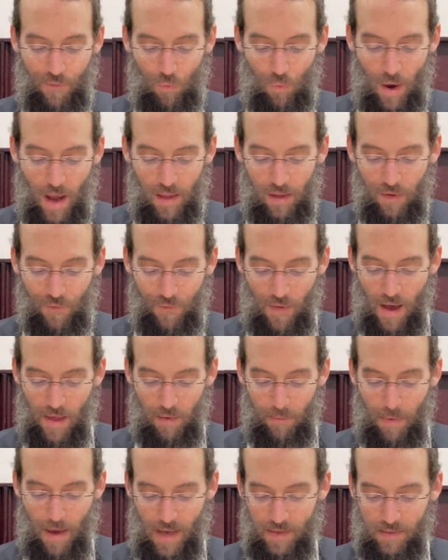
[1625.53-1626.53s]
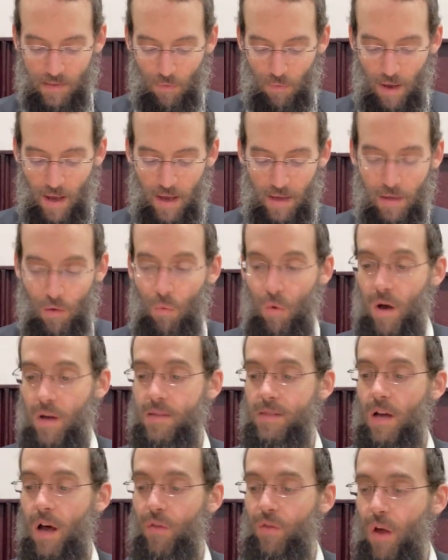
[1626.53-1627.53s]
when the father passed away, there
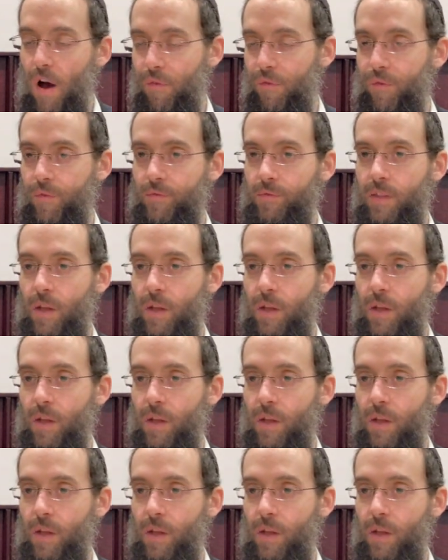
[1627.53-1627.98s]
was enough,